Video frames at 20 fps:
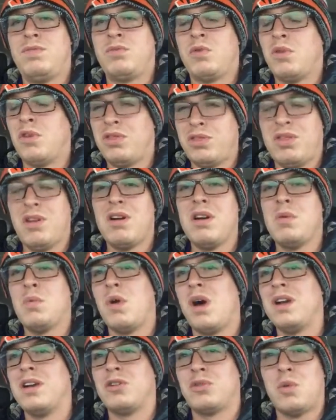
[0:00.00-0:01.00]

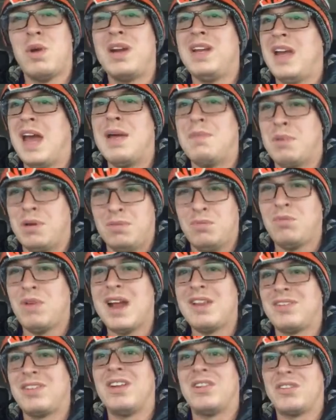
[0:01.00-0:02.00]
31-28, but
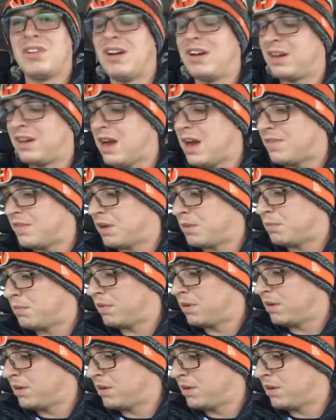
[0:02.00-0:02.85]
Redskins are going to cover.